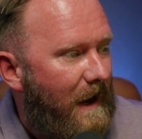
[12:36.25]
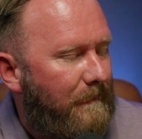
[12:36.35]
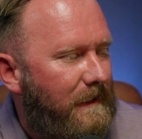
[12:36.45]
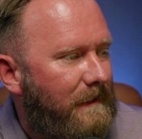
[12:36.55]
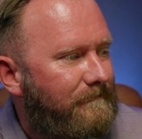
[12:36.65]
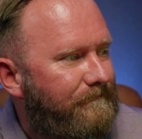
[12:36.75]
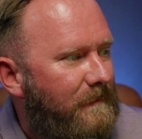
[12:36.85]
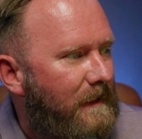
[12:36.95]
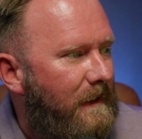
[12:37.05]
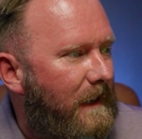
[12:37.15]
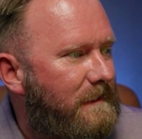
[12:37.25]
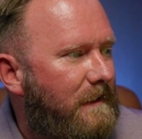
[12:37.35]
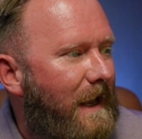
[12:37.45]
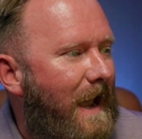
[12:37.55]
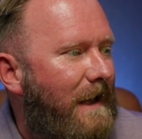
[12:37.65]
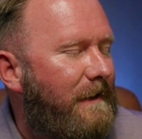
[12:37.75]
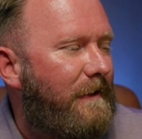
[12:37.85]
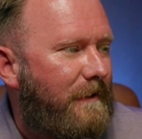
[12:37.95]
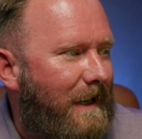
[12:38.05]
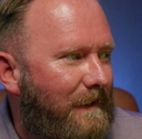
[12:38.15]
I mean, it's going to add
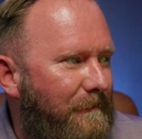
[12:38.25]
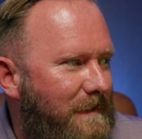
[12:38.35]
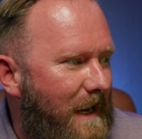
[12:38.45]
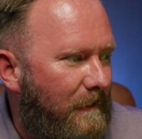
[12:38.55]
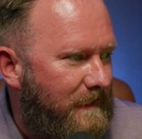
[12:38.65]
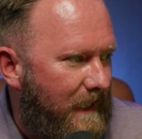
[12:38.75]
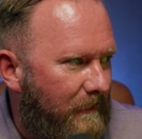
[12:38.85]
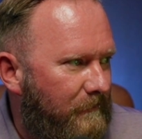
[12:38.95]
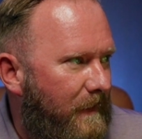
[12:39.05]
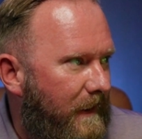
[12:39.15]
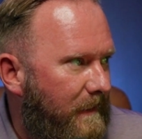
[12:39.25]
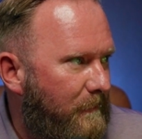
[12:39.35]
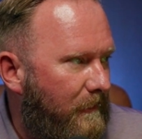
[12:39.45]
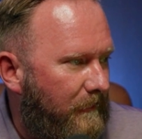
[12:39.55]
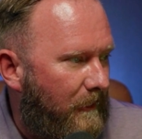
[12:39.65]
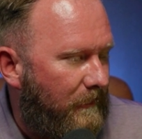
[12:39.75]
another kind of downtown vibe